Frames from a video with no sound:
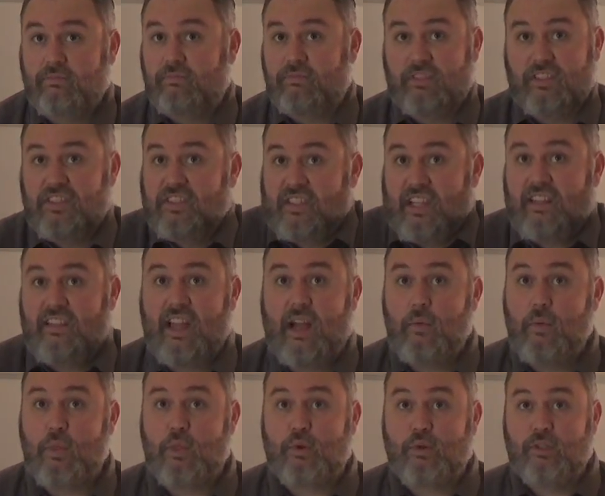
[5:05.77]
Just think that
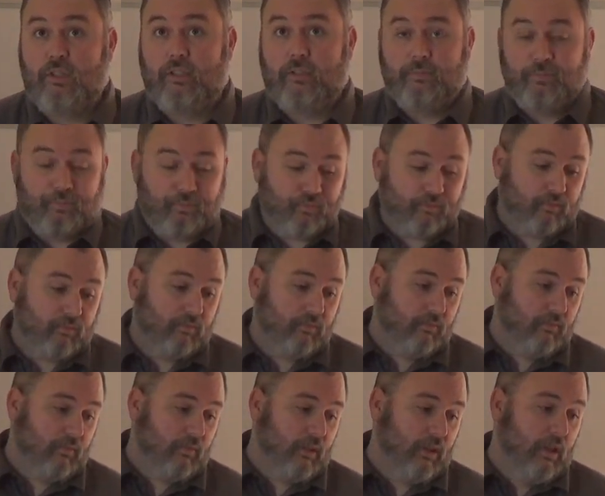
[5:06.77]
one through.
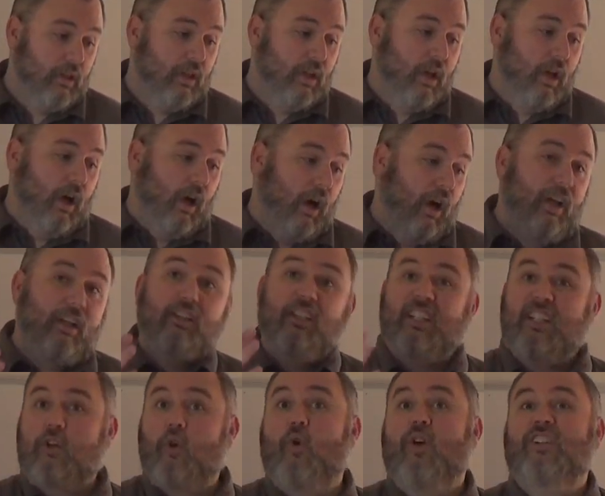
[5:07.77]
Alright,
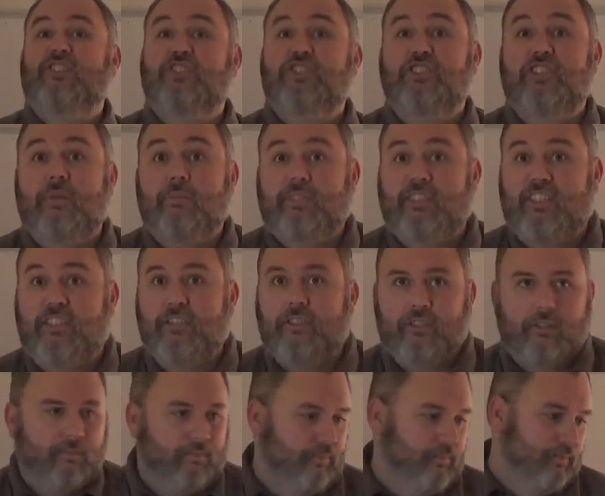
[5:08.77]
look at question number
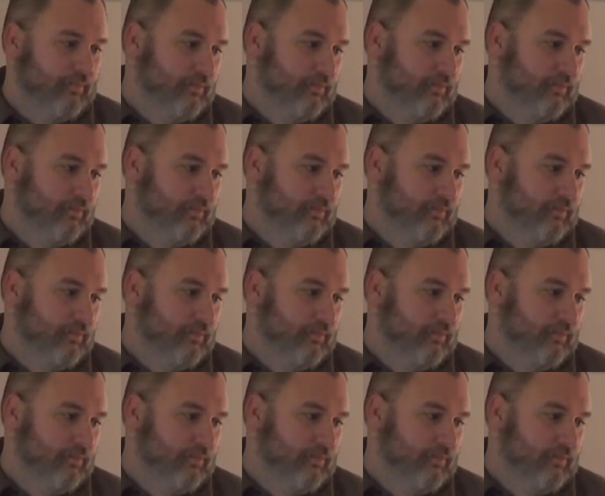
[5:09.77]
2.